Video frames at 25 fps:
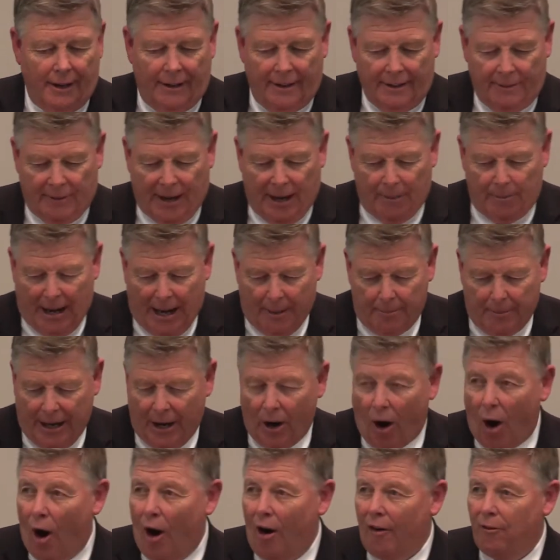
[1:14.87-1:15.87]
they may be
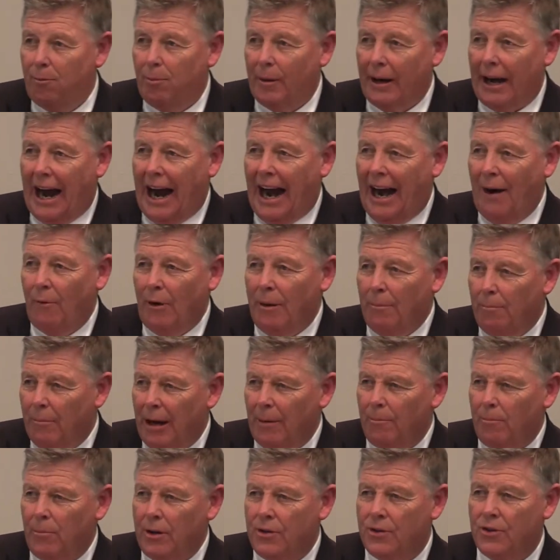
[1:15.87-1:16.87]
off, but I
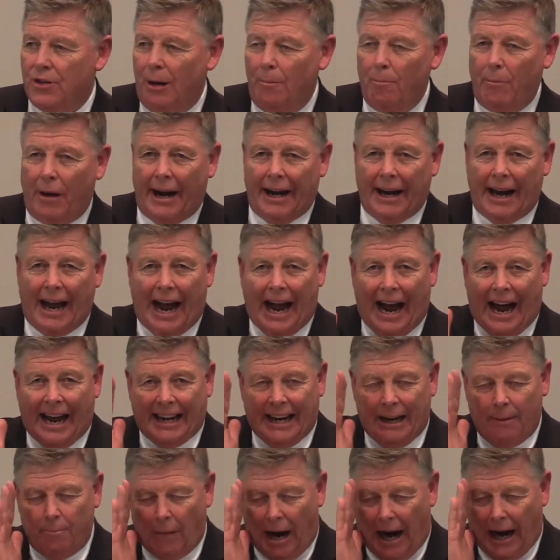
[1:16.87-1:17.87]
remember somebody
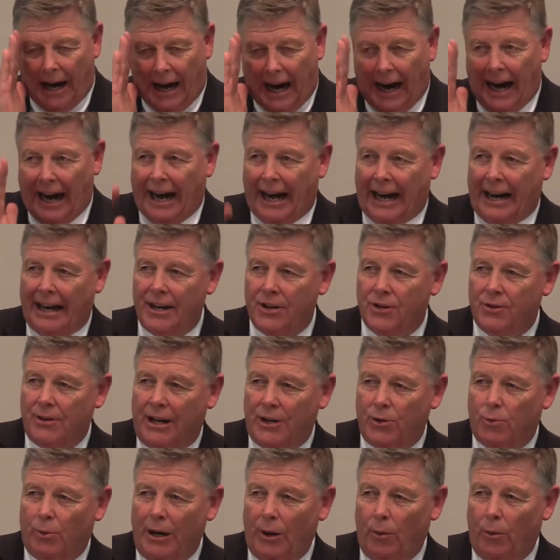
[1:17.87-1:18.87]
hiding my eyes
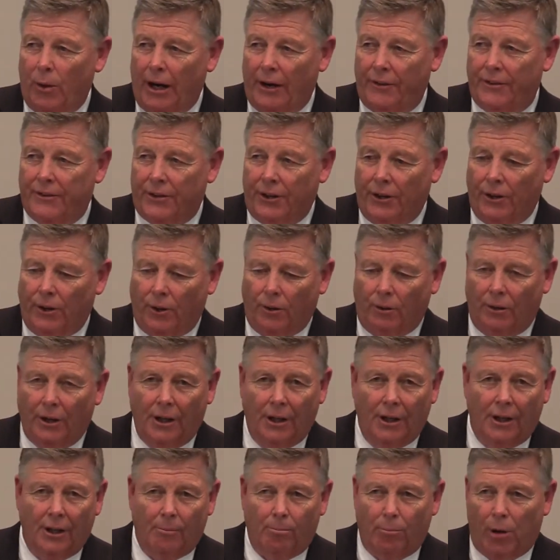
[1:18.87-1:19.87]
as we went through
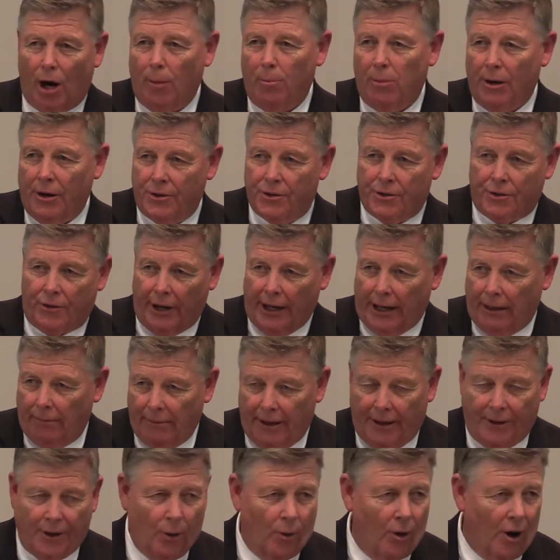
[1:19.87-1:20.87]
Bourbon Street
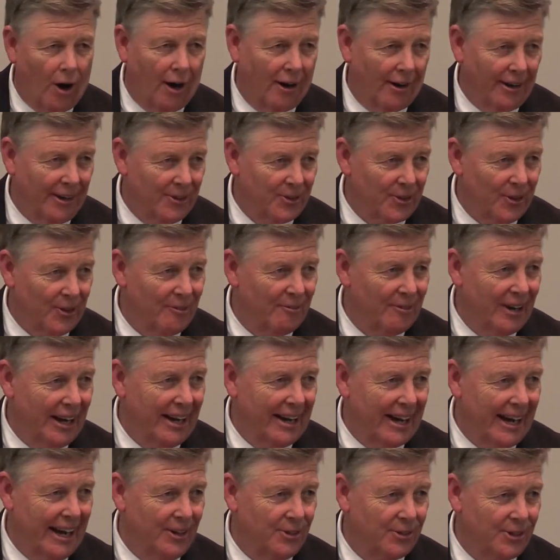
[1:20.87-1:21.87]
in New Orleans on a
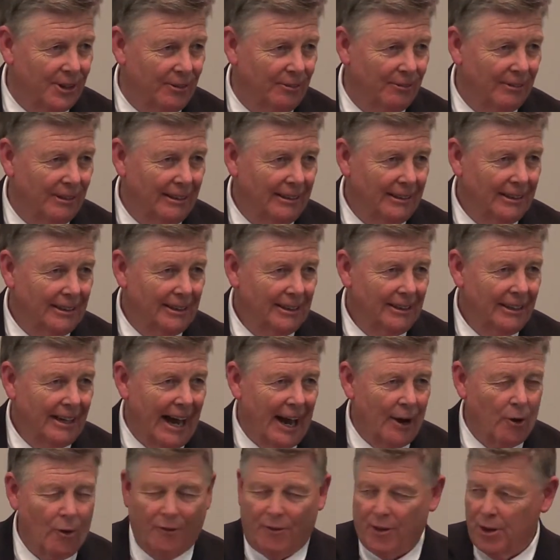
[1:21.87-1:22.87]
vacation. I
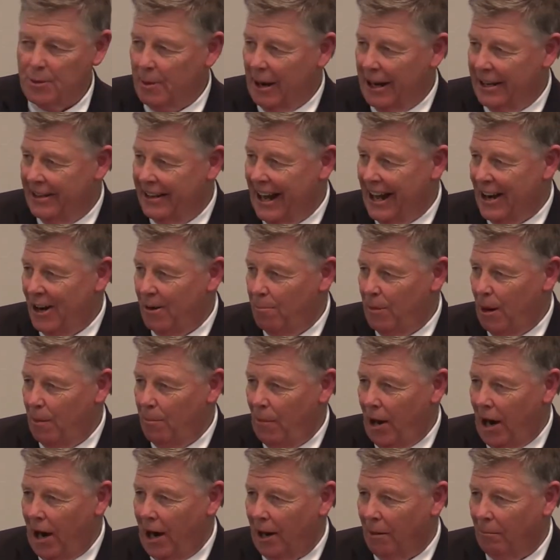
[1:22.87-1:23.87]
don't know if it's my dad or my
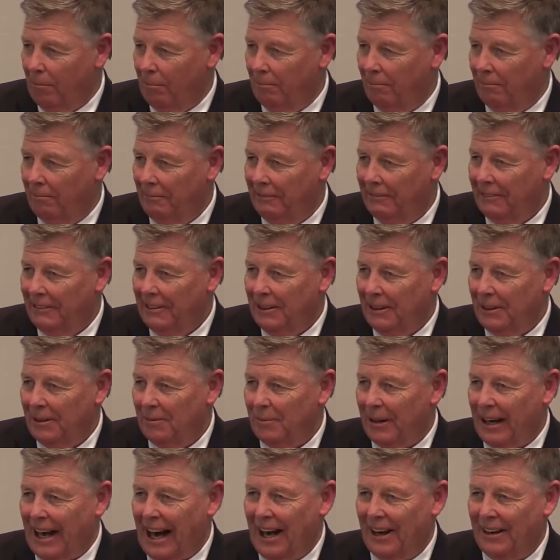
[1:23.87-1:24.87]
mom,
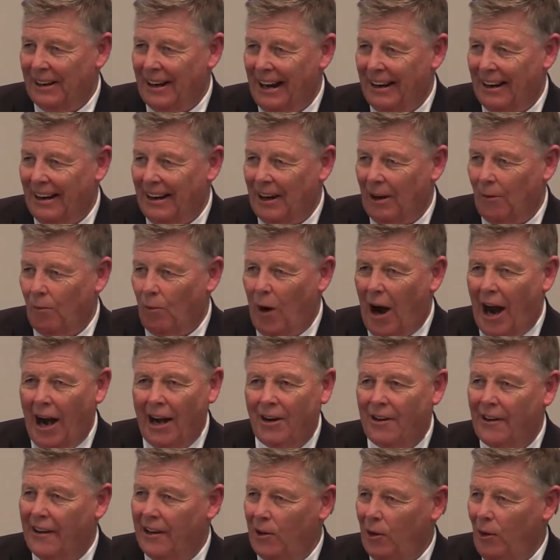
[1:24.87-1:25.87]
but I, why did
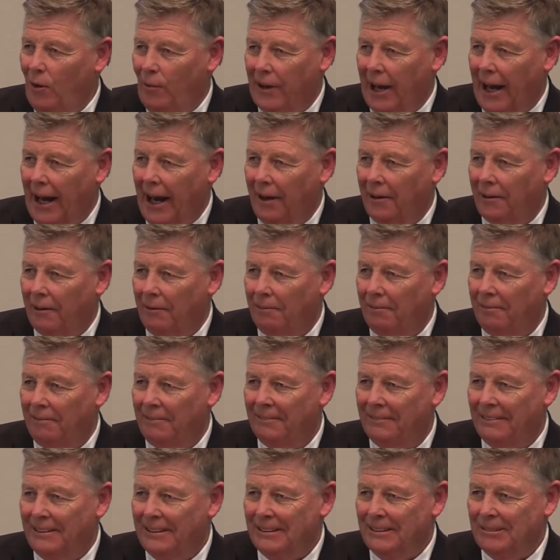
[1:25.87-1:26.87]
they do that?
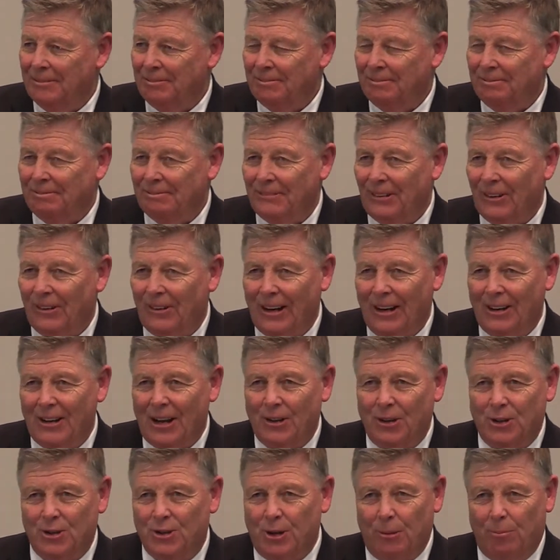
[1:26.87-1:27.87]
Well,
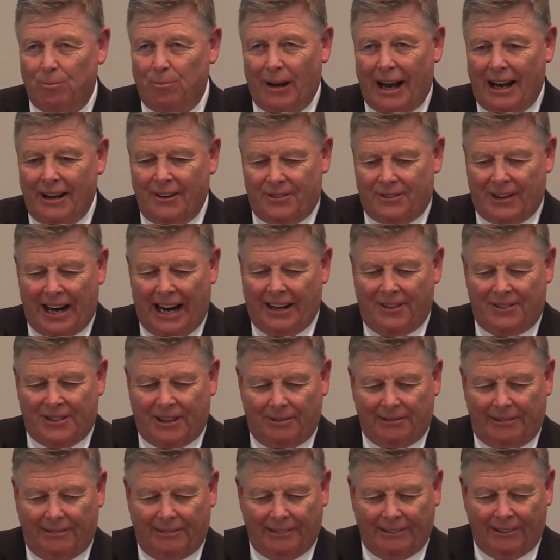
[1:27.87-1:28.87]
there's some place, things
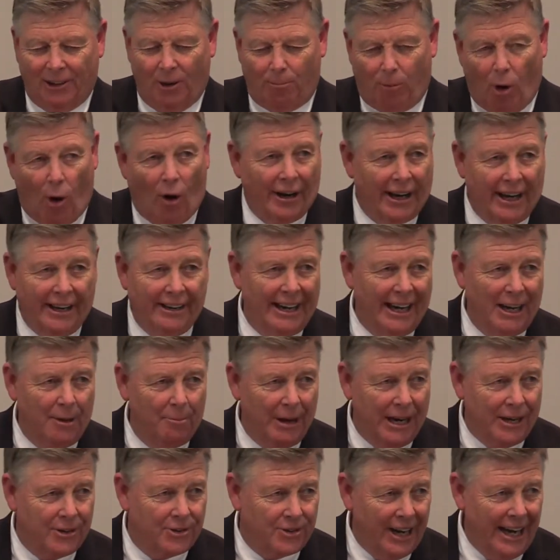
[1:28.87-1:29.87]
that the boy didn't need to
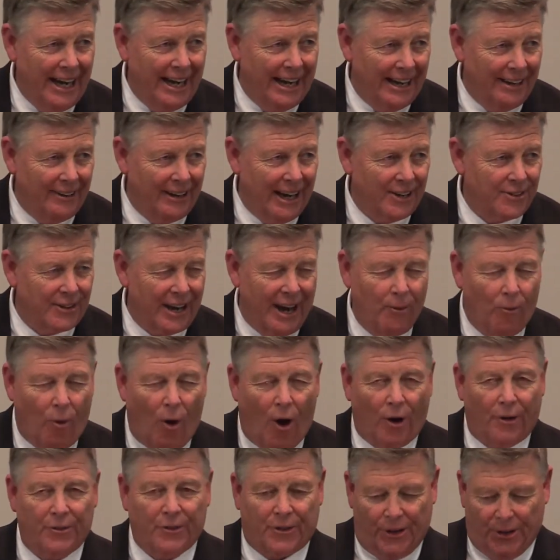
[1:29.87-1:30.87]
be seeing as they
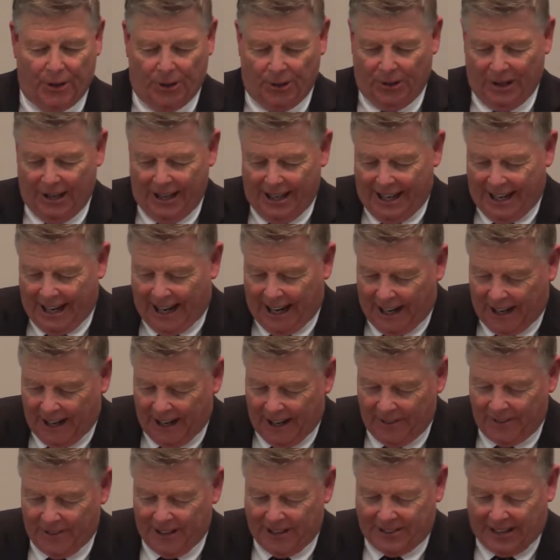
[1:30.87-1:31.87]
walked through uh,
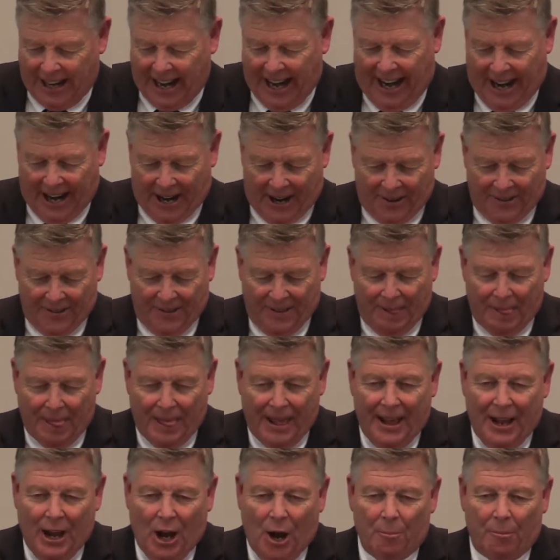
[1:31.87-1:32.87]
the town.
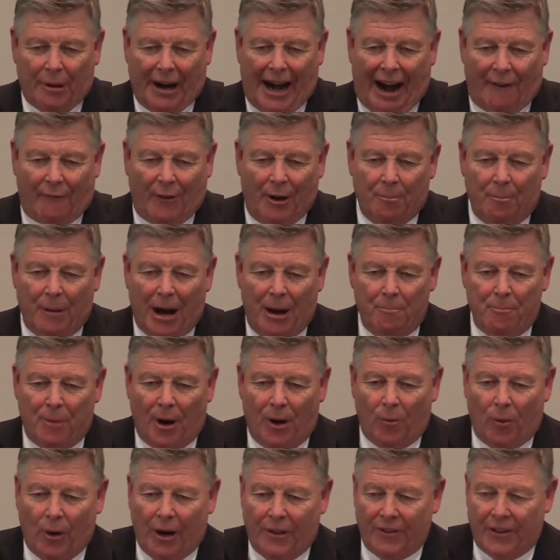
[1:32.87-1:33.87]
But I remember
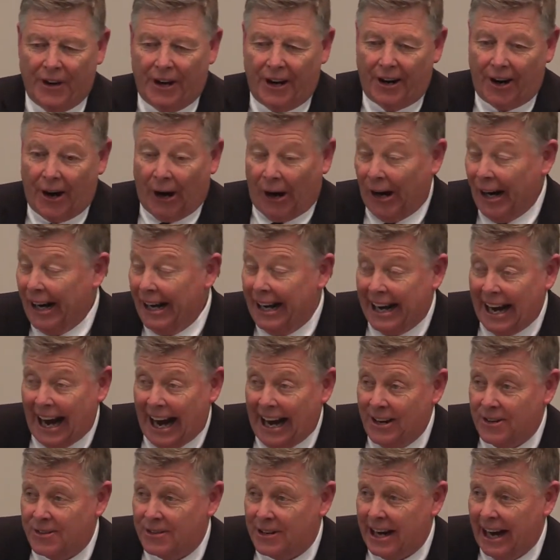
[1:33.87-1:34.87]
when the
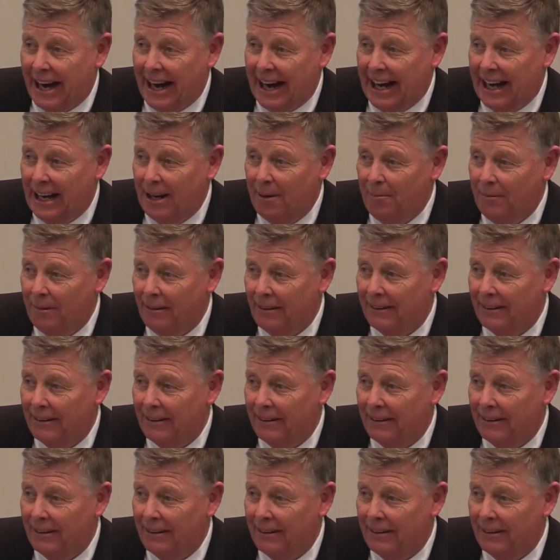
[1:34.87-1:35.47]
hurricanes came